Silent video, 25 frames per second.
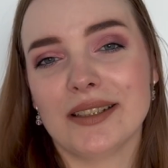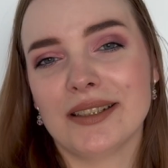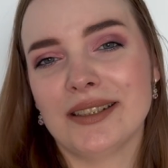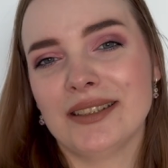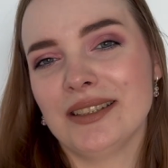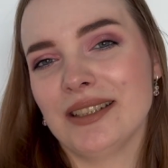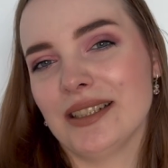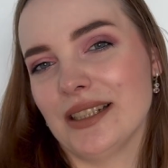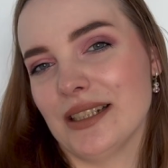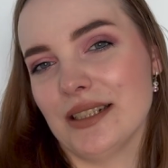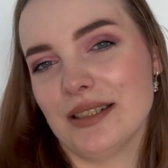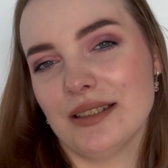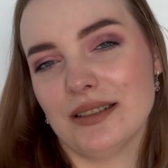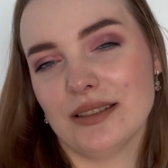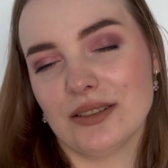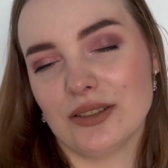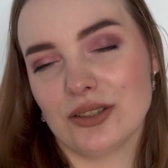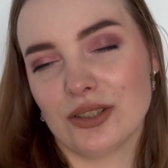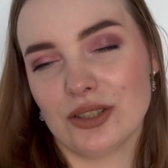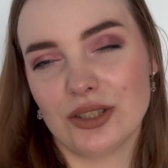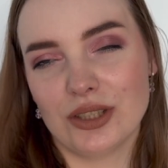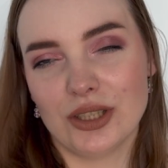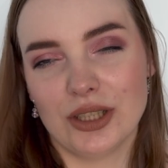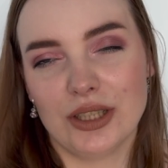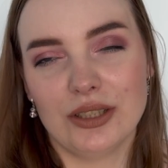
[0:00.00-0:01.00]
an easy
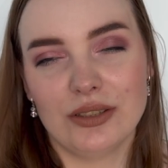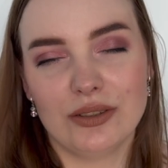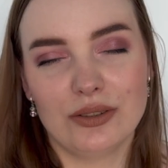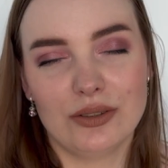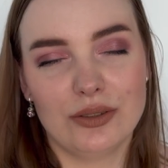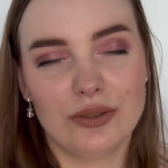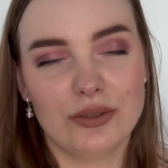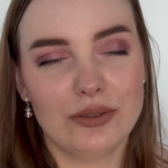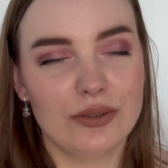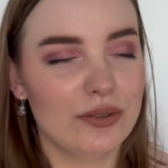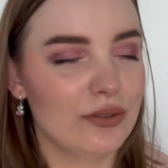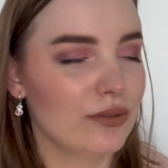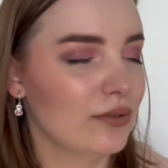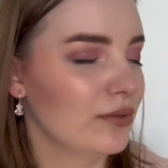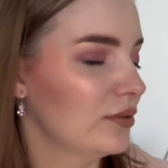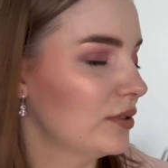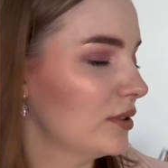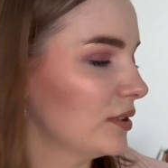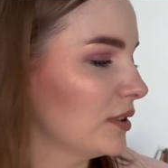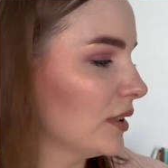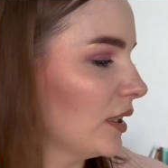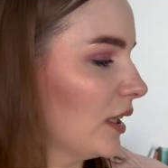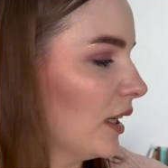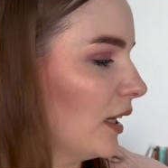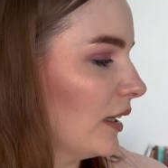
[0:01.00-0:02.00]
shade to
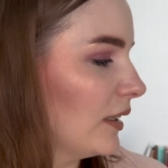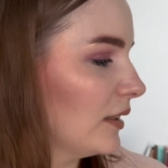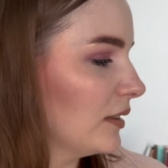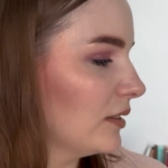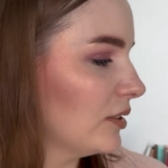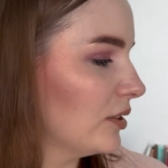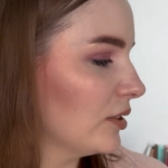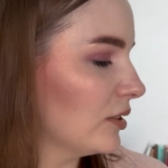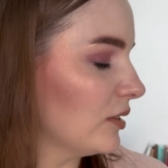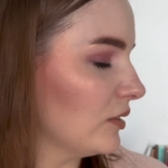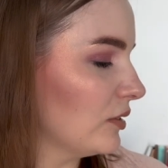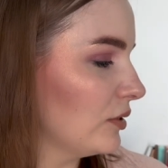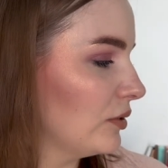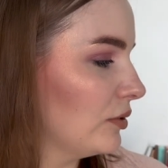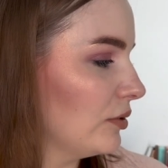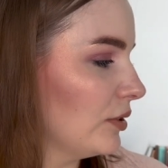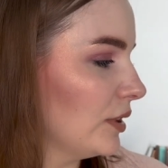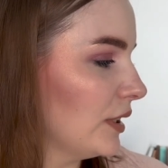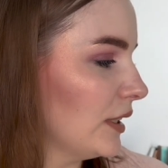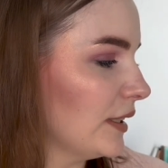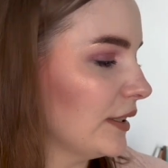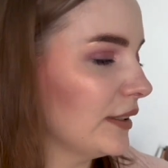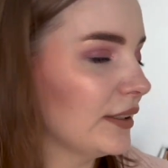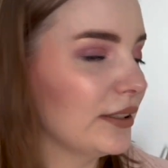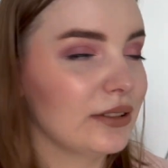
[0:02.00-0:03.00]
use. I don't
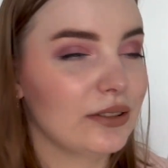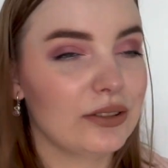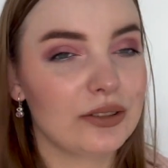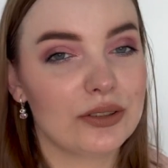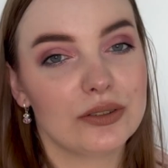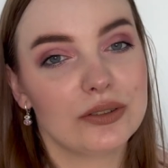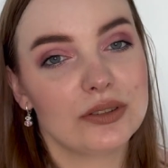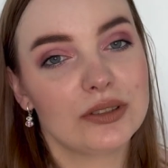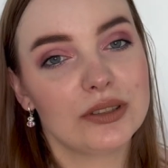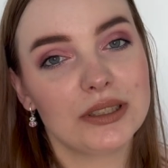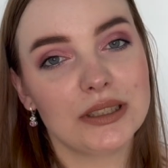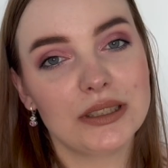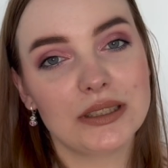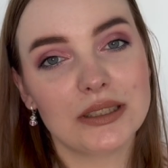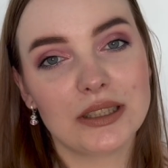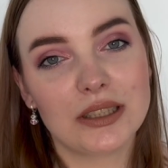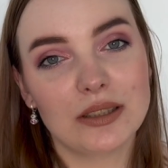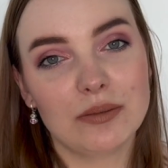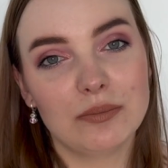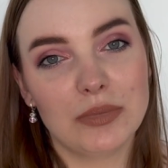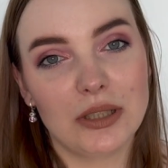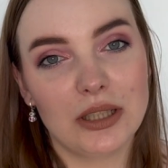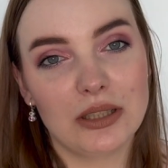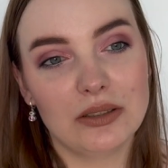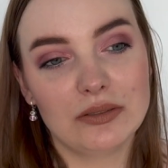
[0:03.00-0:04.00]
really need to think
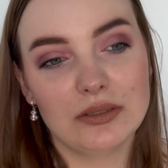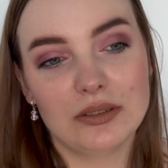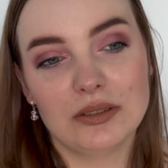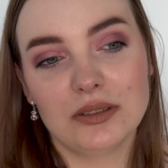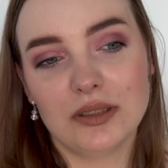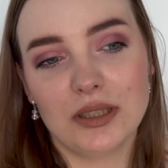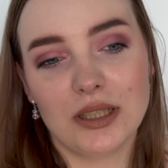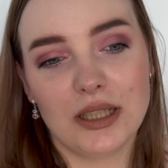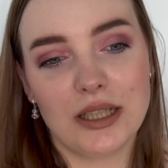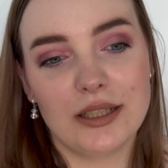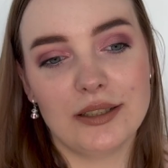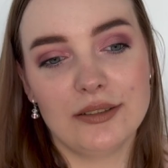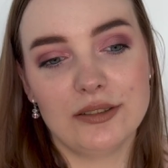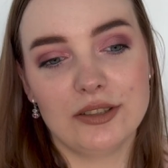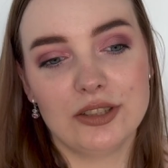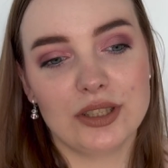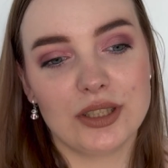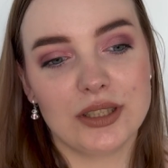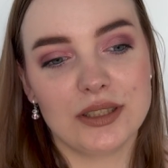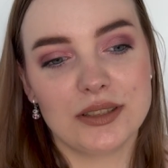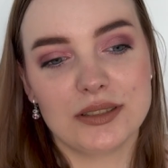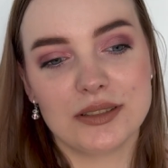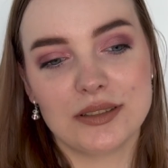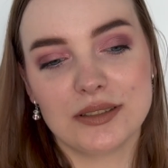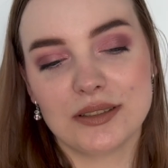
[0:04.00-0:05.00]
about it, I
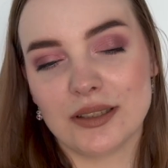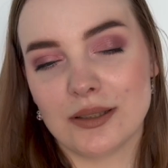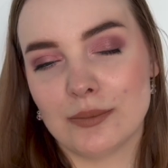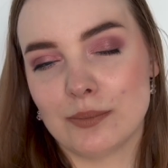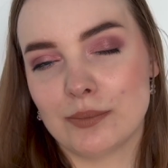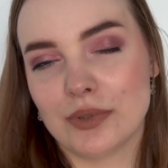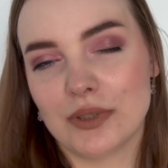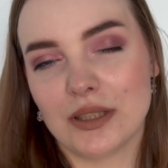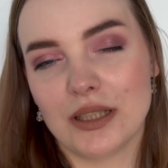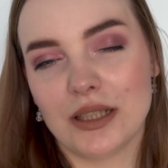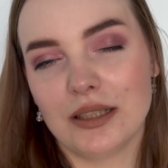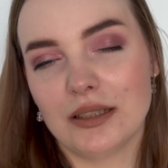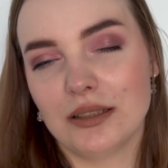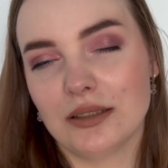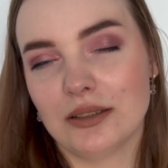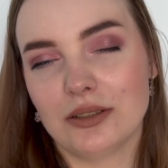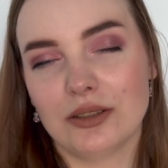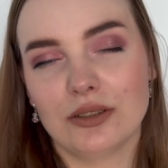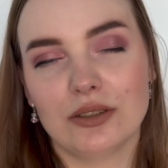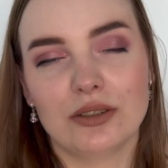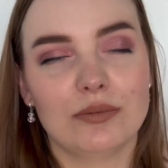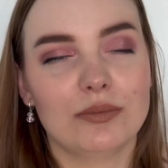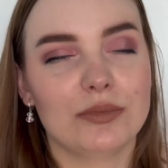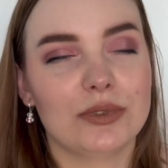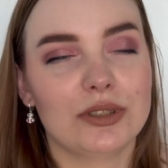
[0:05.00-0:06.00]
just apply it
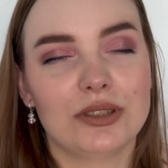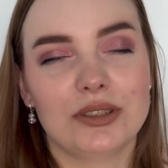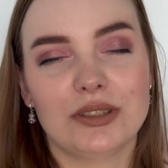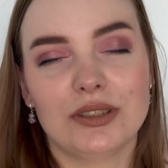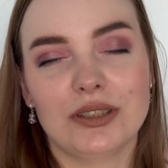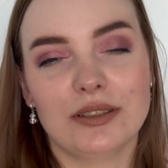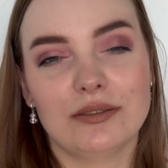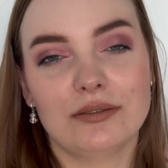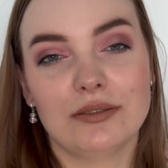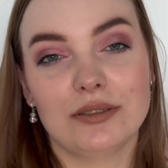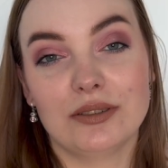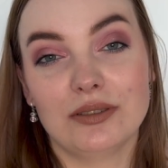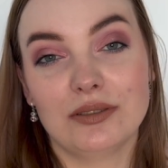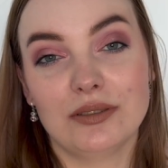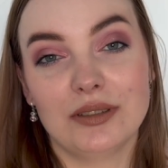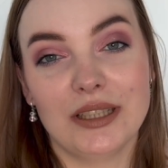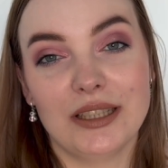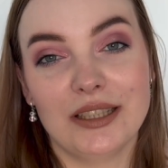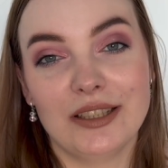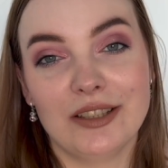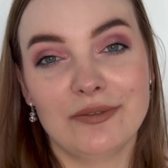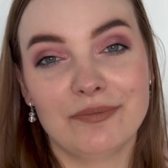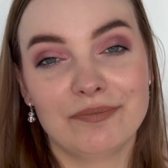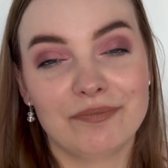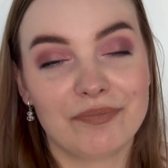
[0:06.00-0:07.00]
almost every
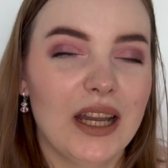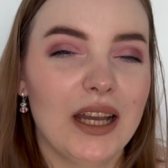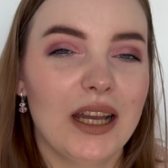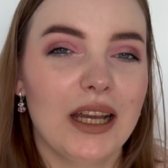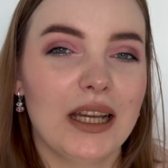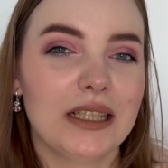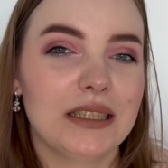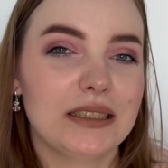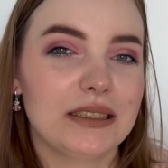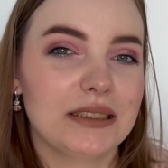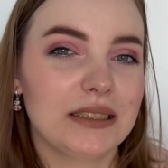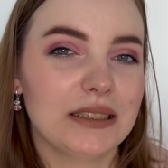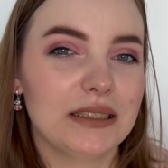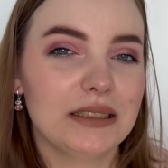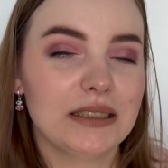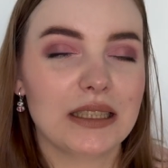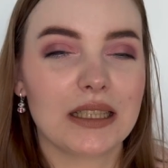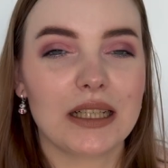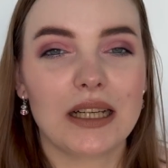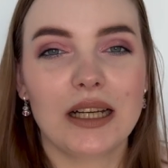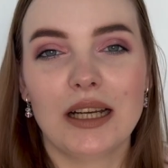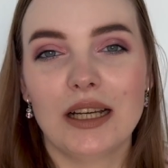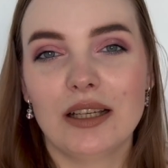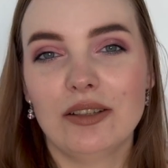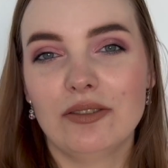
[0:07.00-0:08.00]
day. I think
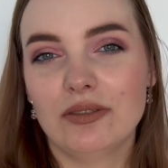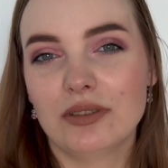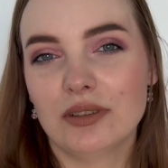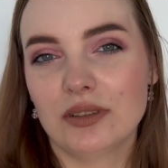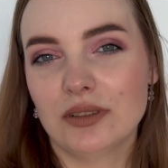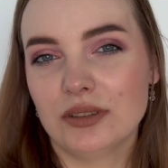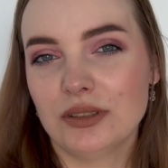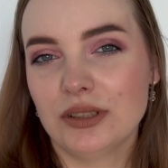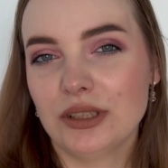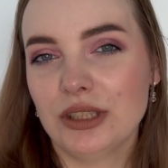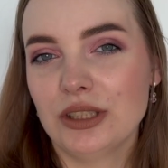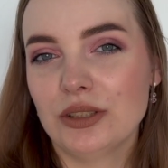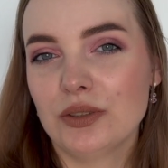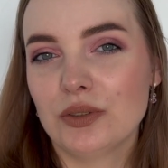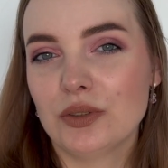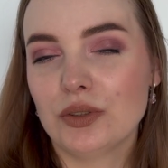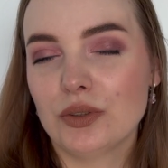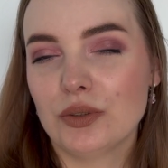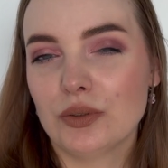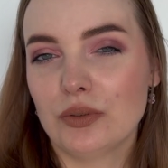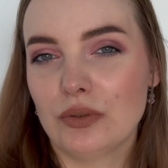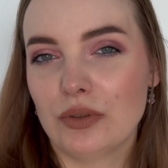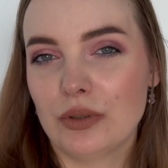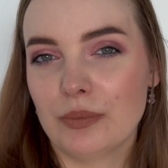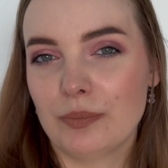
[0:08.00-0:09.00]
I will need
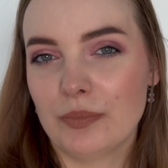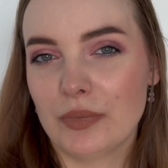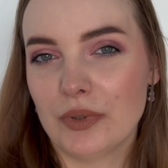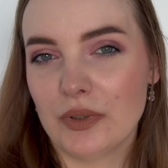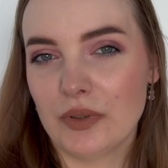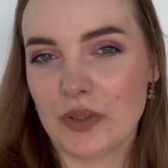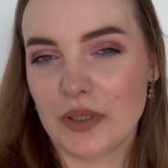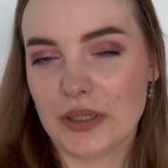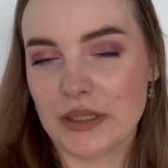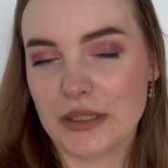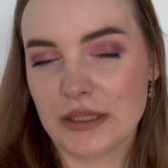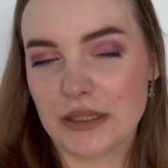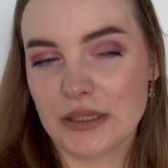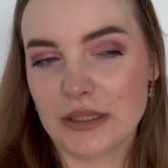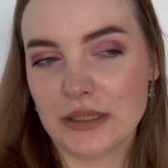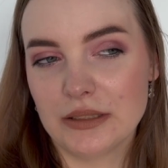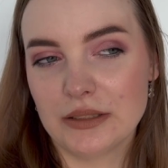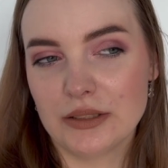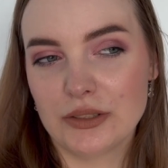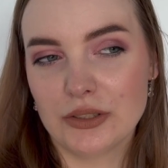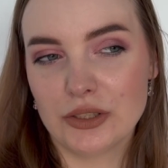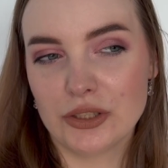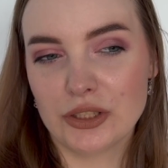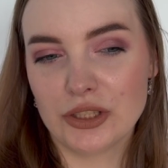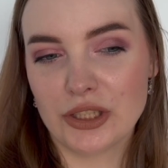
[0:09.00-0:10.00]
to repress
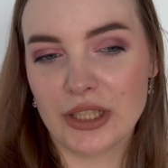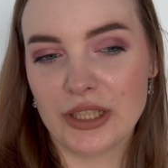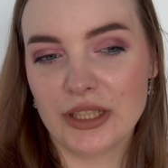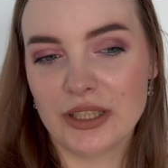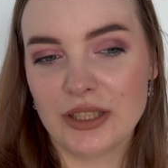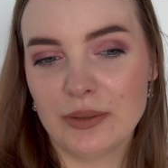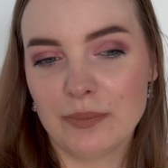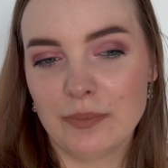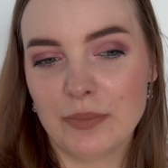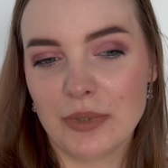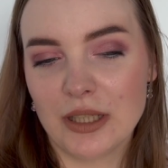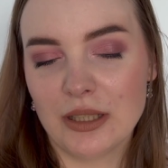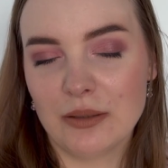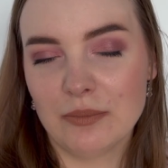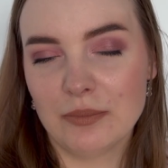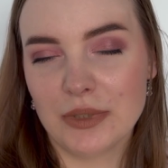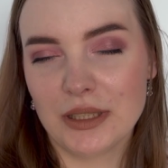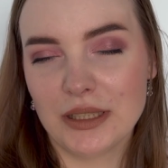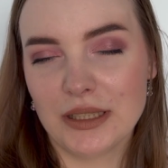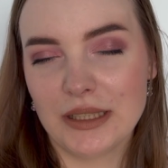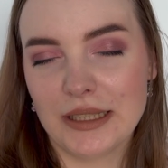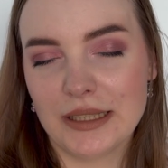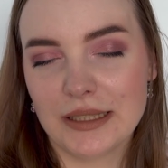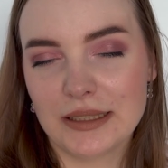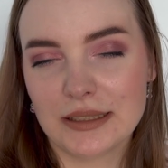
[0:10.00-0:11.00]
this shade by my
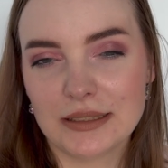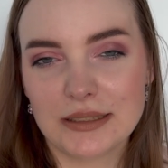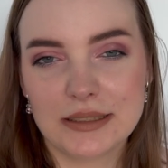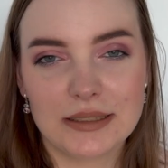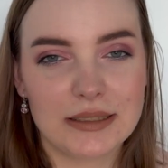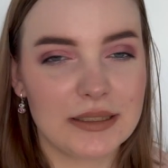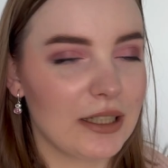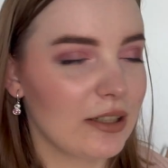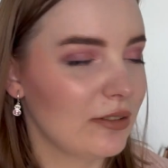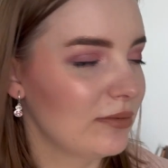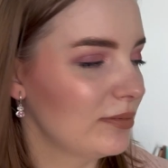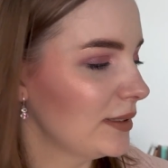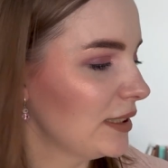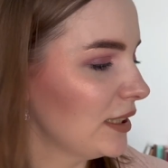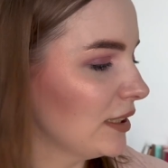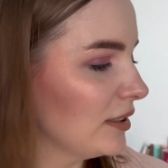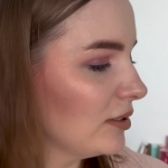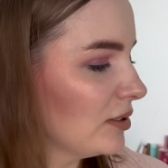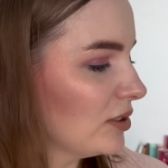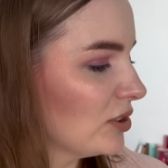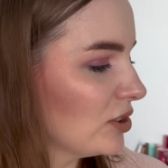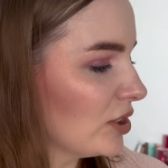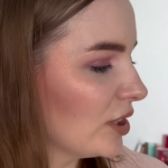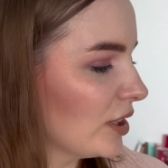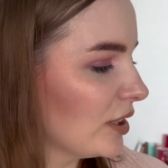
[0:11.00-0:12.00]
next
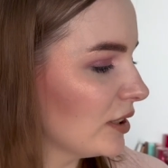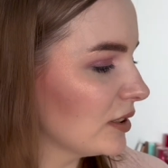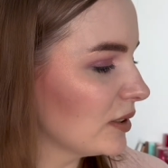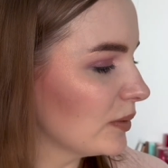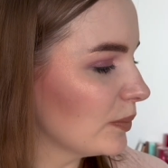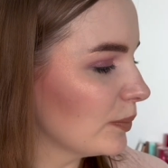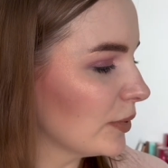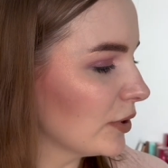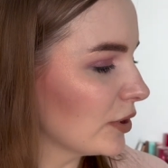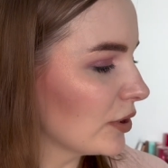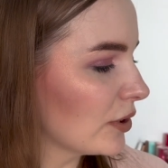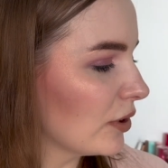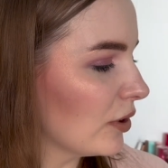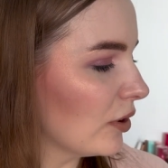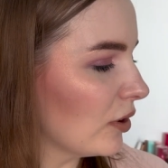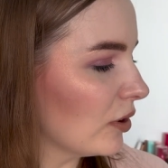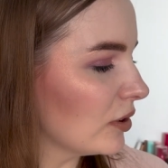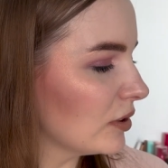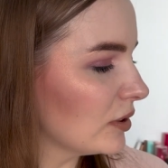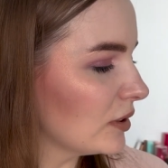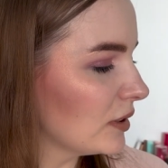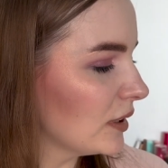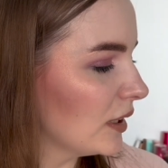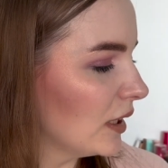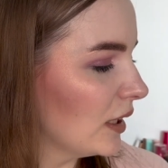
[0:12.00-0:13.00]
update, just
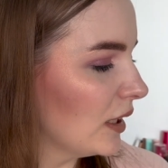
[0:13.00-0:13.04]
because